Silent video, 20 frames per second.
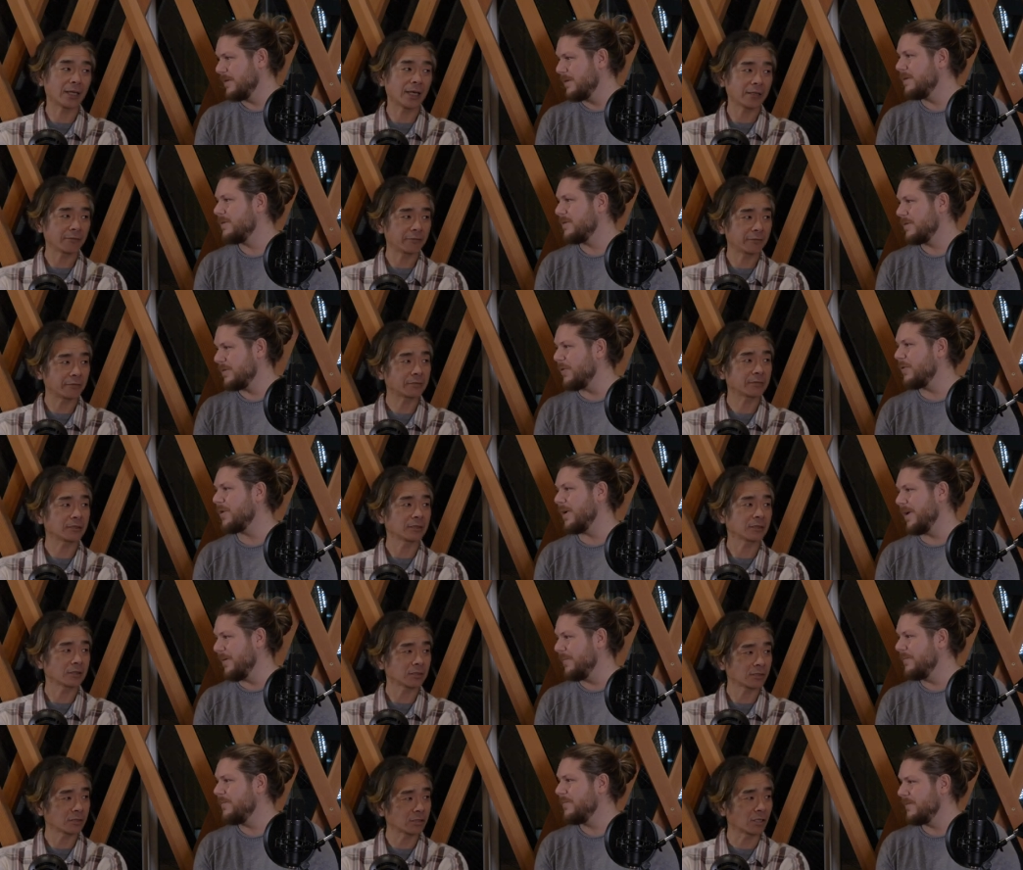Speaker 1: life.
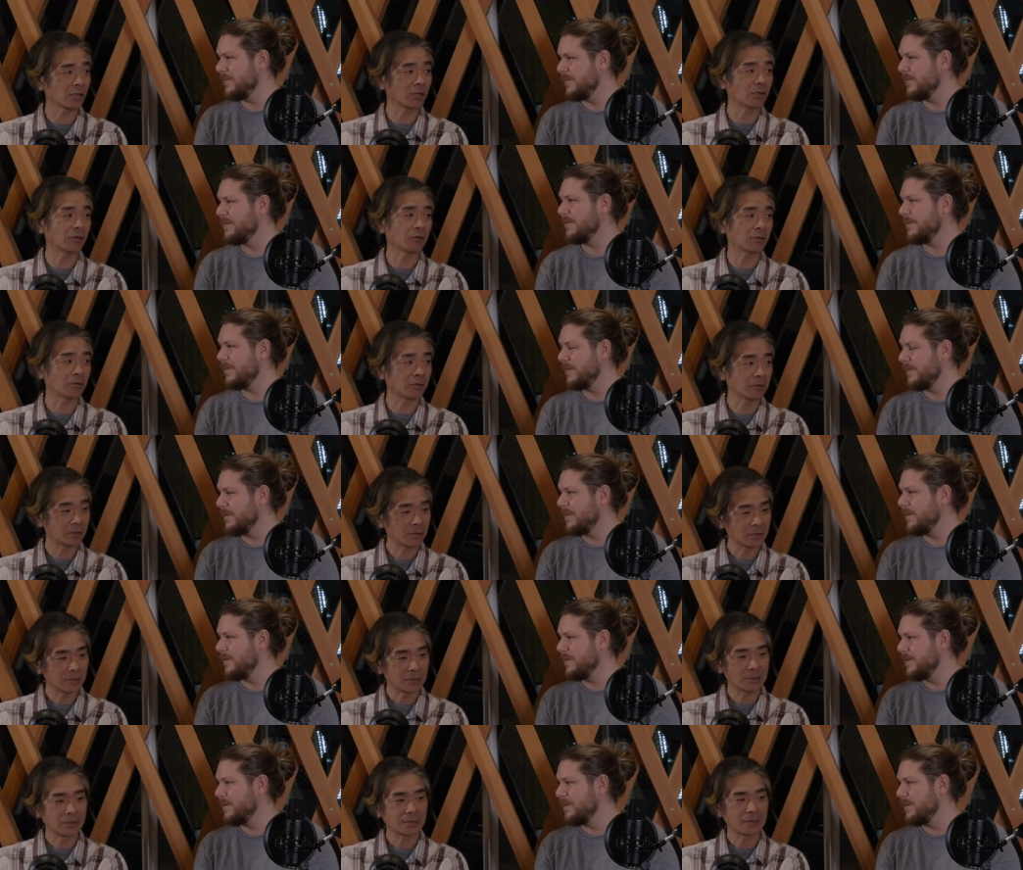Okay. So
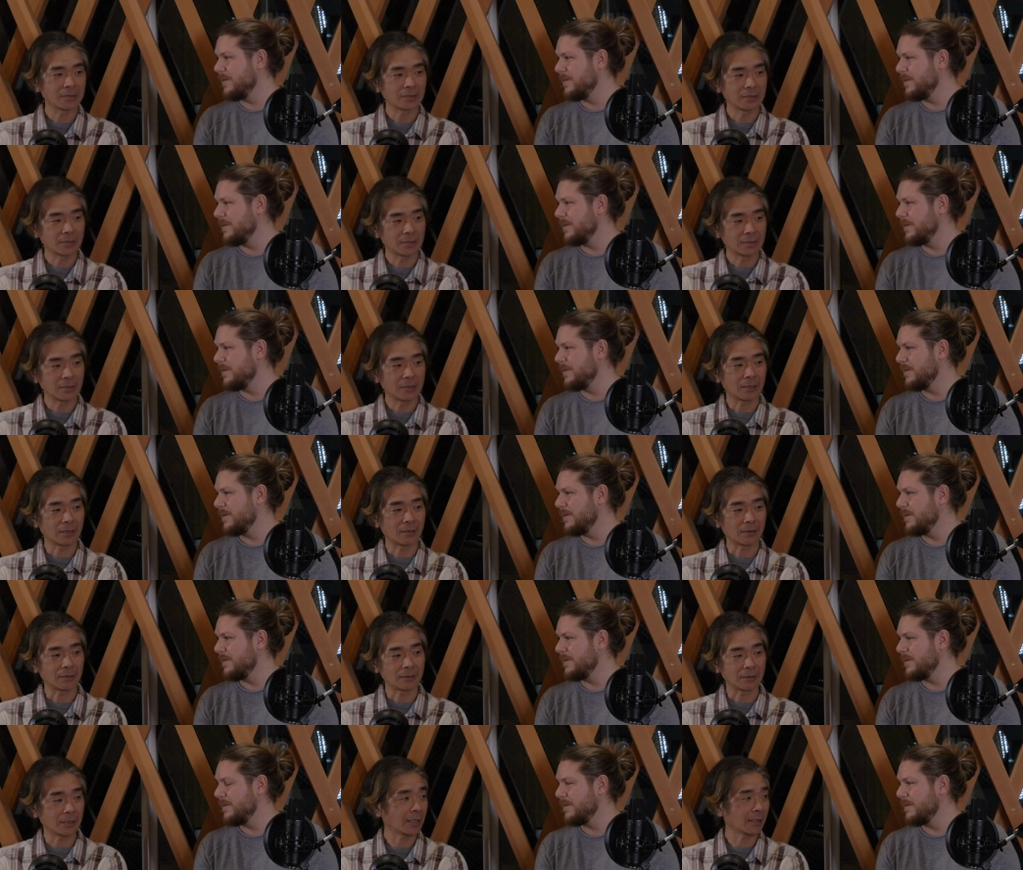
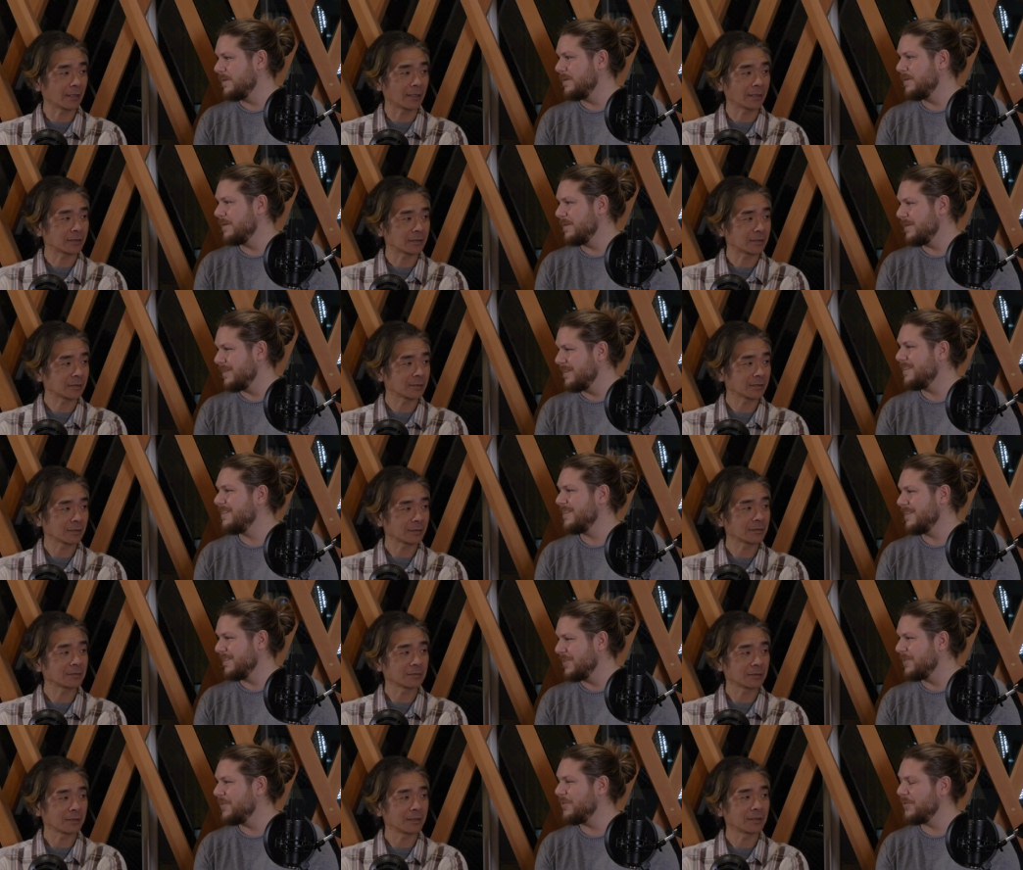yeah, that's
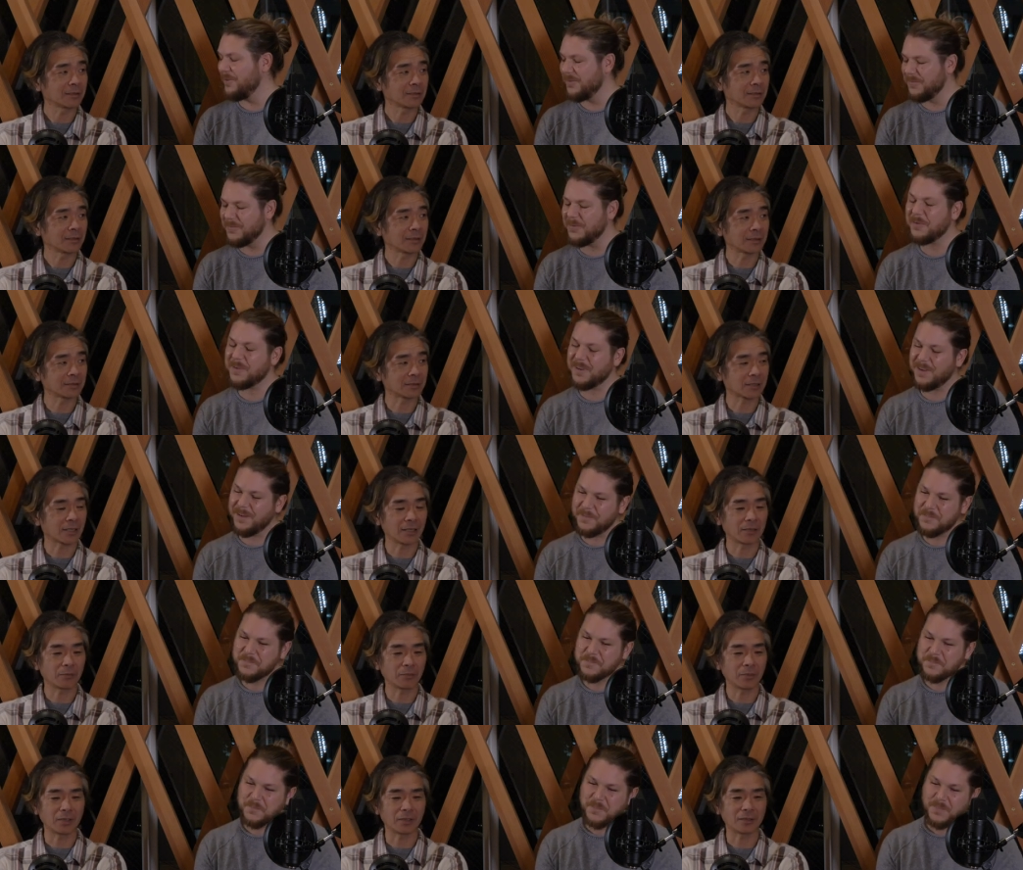cool. Okay. That's
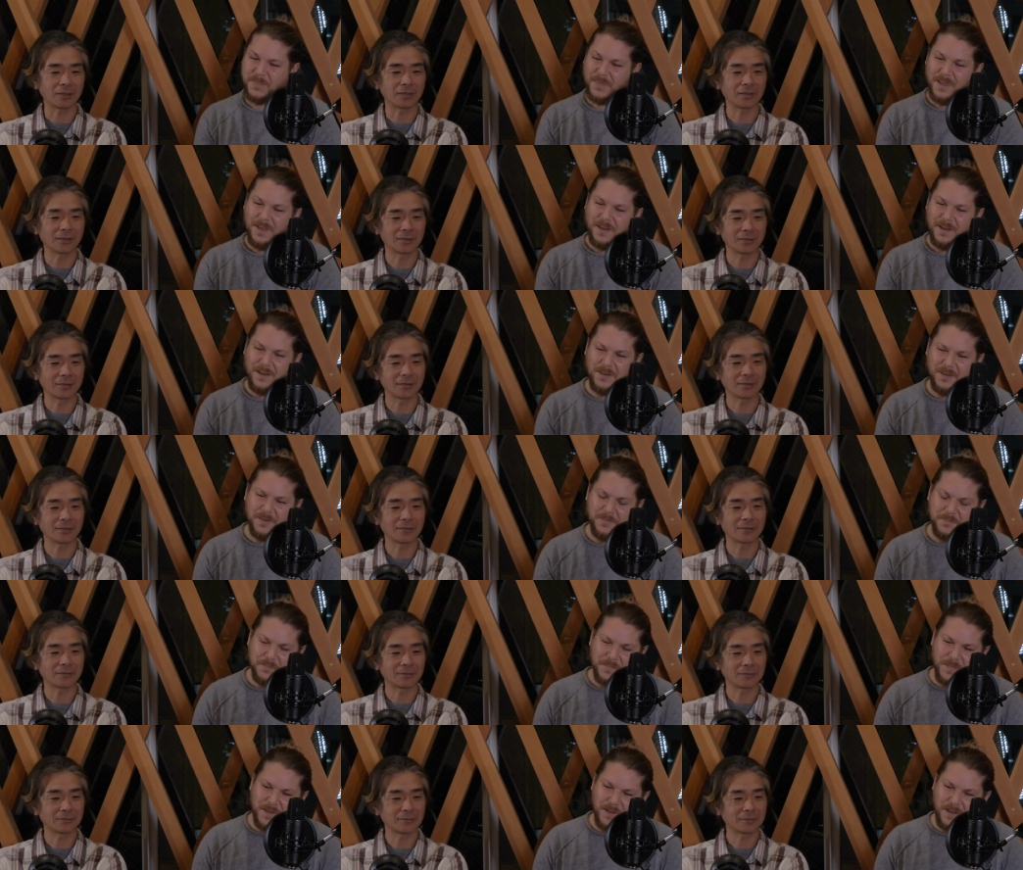kind of me.
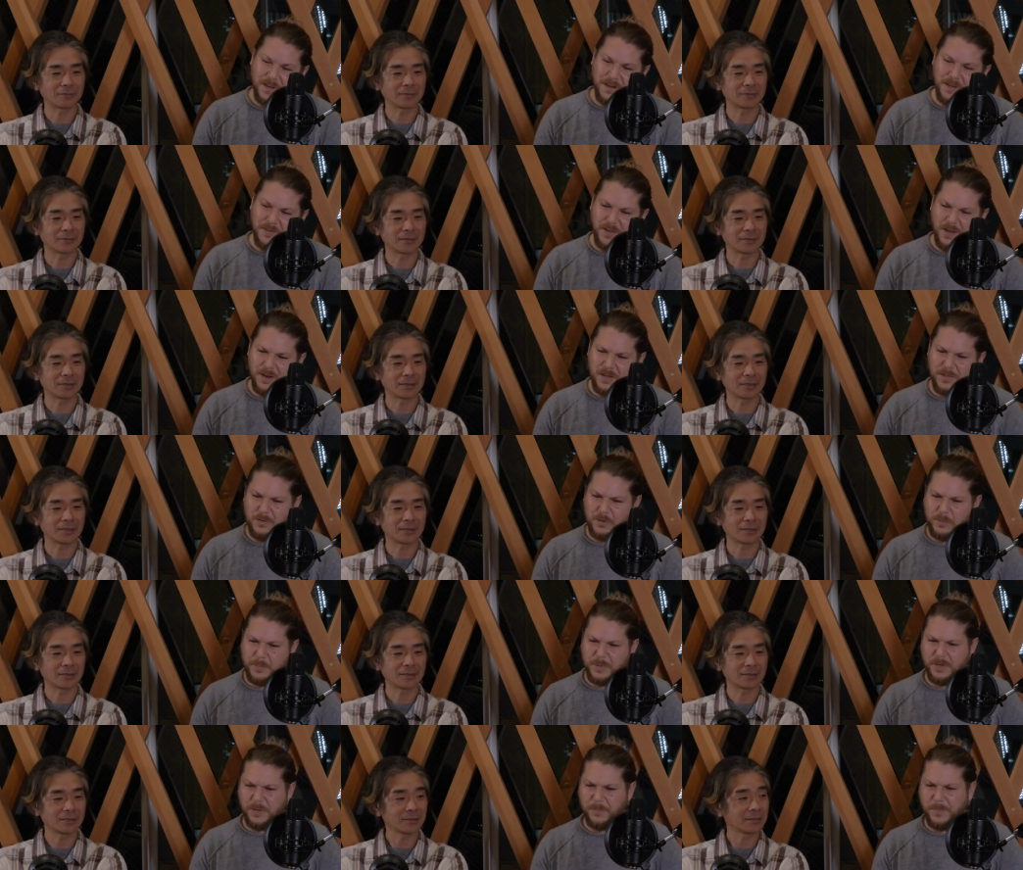
Speaker 2: Can I talk a
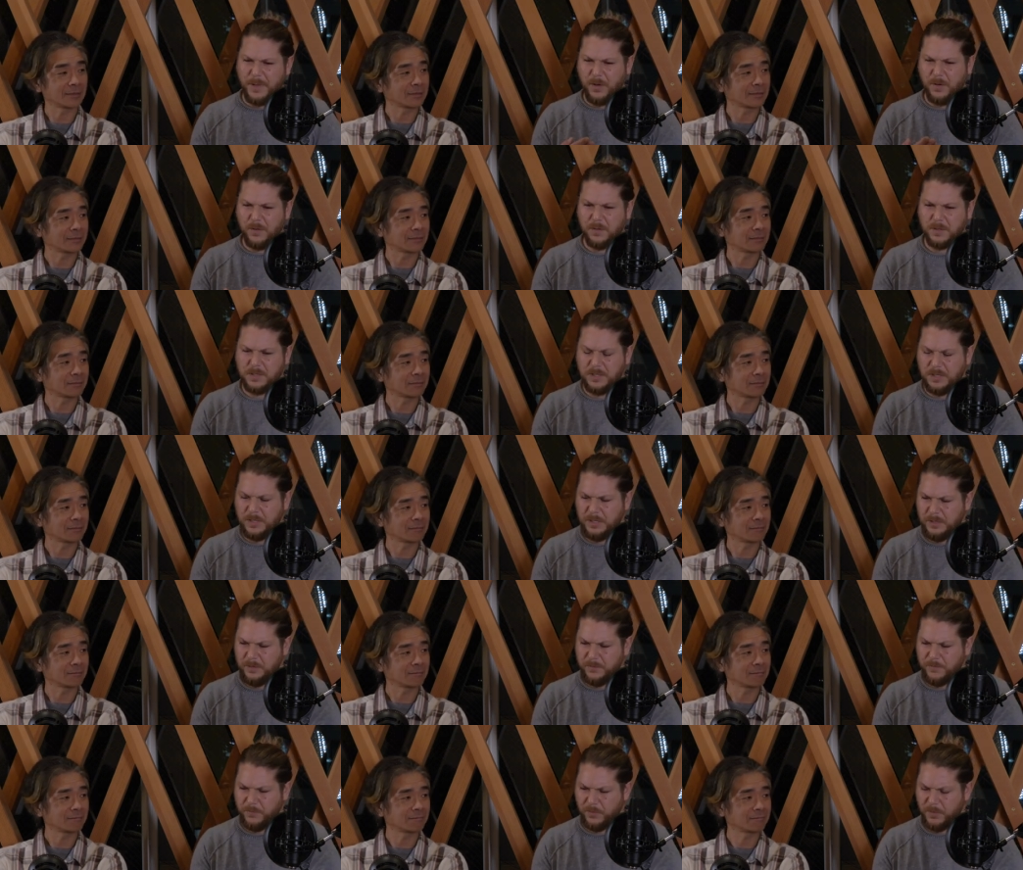little bit about
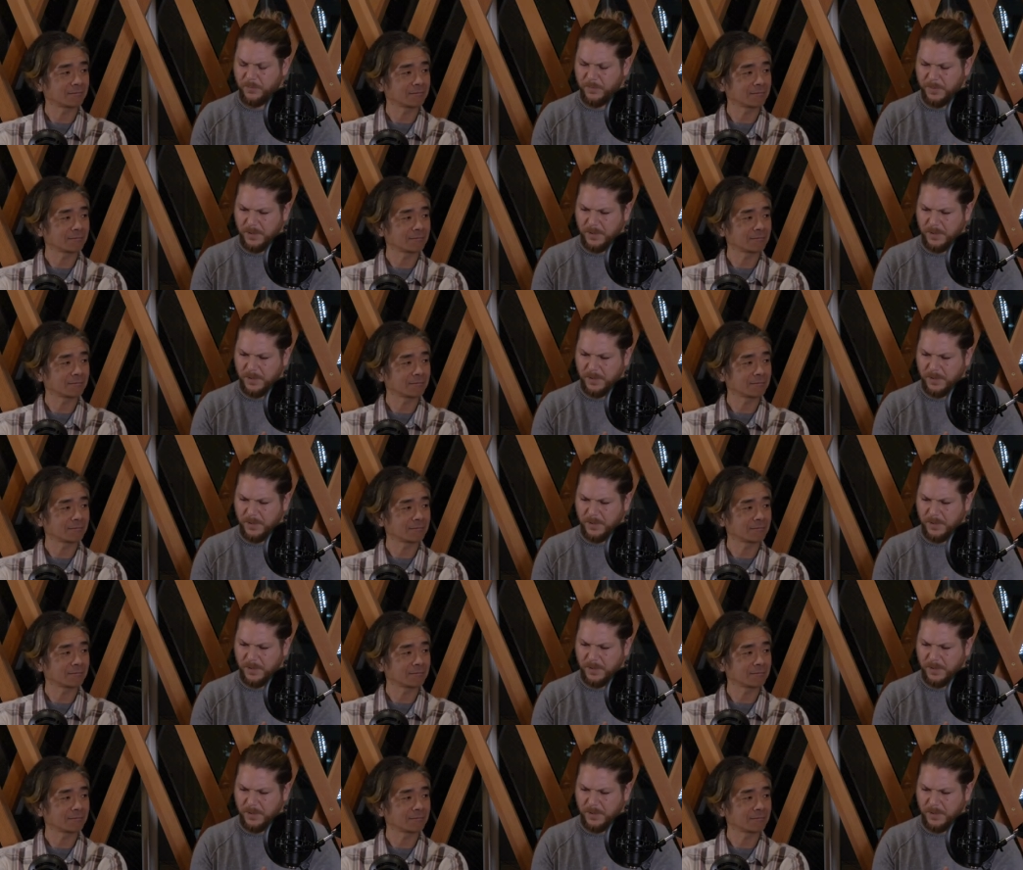Keen for a